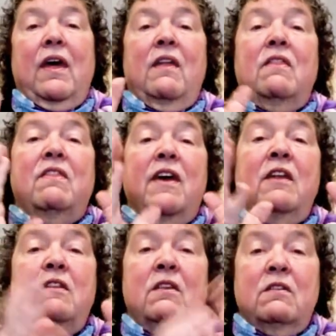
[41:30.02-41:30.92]
And
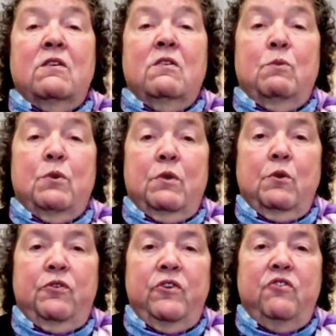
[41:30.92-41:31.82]
then there were
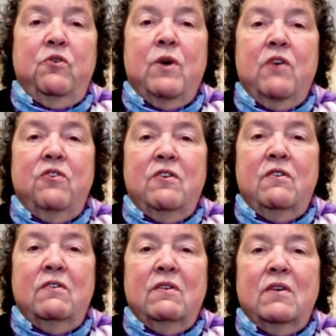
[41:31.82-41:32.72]
those
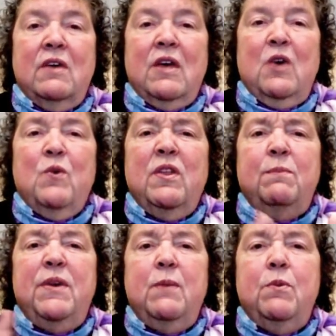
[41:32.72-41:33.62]
situations when
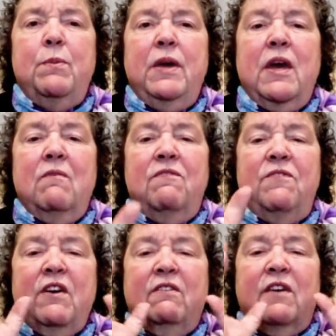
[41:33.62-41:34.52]
the people became
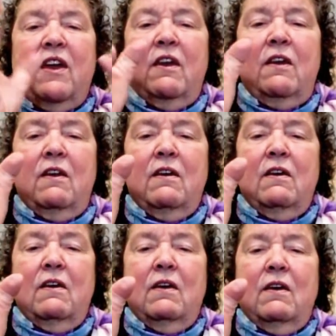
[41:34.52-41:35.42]
fixated
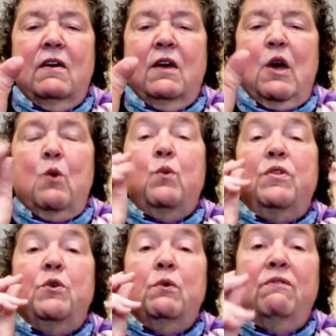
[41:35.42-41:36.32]

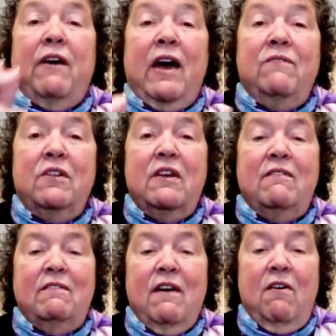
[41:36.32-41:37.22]
with the revival
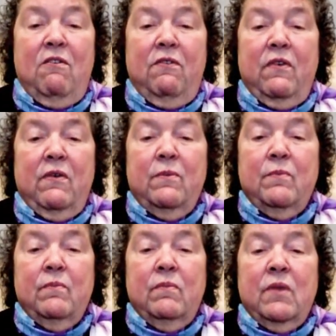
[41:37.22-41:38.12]
itself
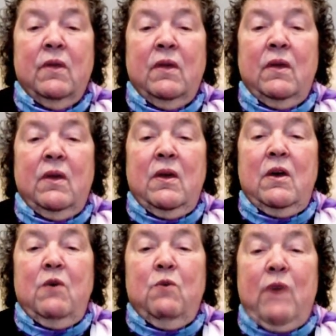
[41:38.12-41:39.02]

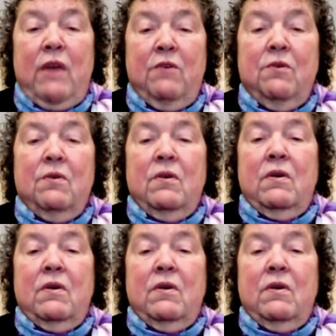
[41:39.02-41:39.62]
rather